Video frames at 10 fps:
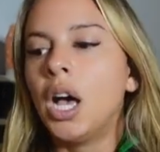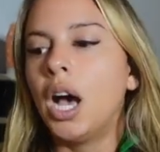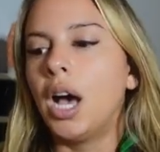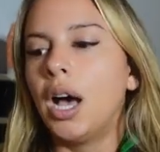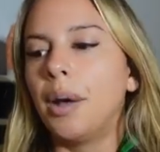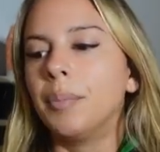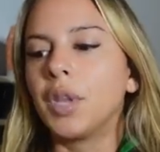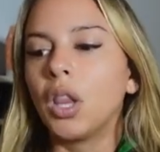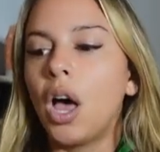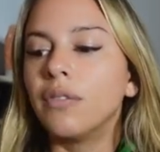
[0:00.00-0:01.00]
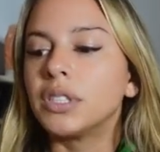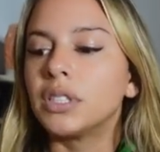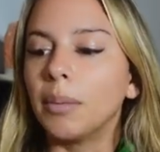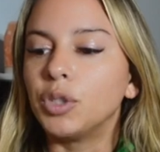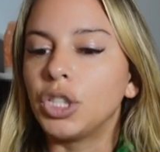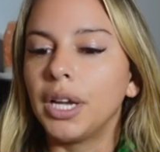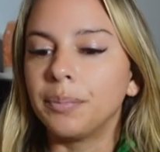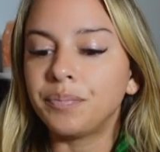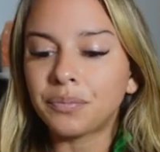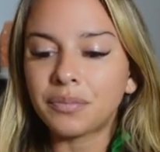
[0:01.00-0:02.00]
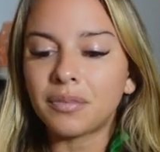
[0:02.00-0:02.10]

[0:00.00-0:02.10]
law of assumption,